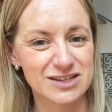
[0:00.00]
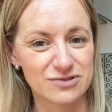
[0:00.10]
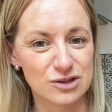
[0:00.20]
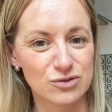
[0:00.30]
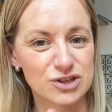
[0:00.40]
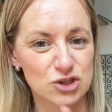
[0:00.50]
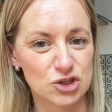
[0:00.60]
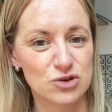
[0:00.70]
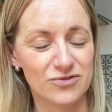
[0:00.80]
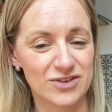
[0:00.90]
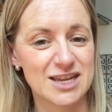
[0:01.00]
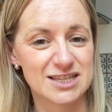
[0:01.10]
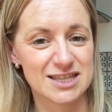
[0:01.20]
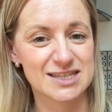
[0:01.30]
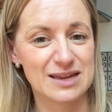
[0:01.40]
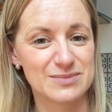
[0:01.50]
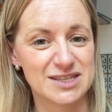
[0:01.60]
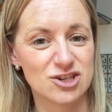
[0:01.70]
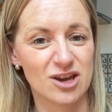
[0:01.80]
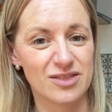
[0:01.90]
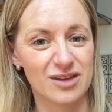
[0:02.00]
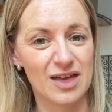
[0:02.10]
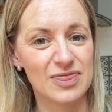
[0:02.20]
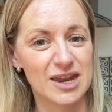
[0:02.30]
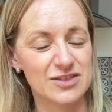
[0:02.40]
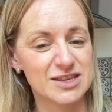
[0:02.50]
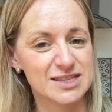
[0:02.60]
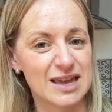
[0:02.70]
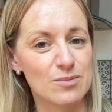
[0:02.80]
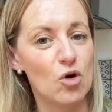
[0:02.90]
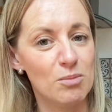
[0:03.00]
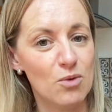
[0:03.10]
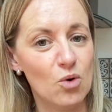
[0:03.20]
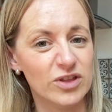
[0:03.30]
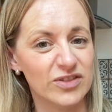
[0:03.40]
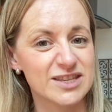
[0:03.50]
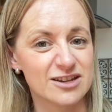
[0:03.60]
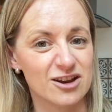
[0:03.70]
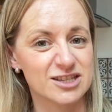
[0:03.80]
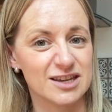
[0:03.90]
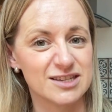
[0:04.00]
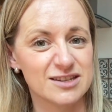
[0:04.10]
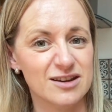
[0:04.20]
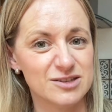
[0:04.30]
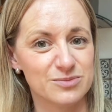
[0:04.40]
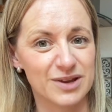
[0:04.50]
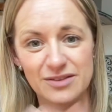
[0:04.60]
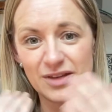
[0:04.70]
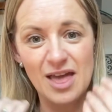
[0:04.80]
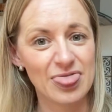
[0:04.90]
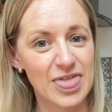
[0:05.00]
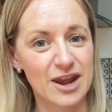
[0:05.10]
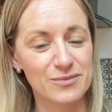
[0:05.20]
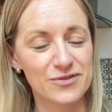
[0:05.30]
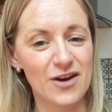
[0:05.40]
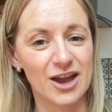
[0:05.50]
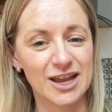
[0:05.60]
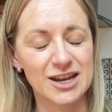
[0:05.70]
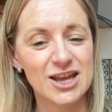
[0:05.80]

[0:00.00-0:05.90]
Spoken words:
As long as the two feeds are the same as each other and then are the same or more than the starter that I started with, then I'm fine.